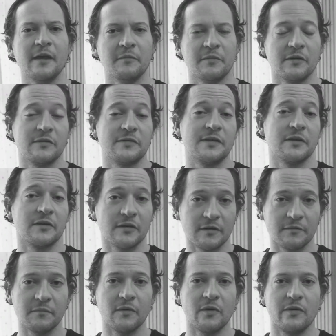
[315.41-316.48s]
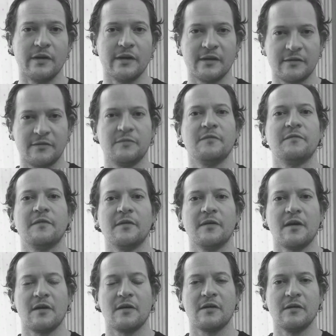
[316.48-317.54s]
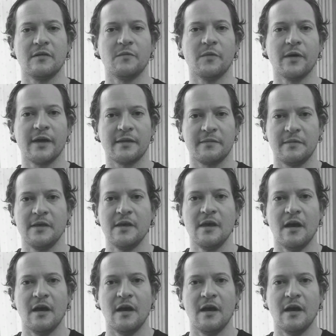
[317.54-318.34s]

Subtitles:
But also good mornings with a good weight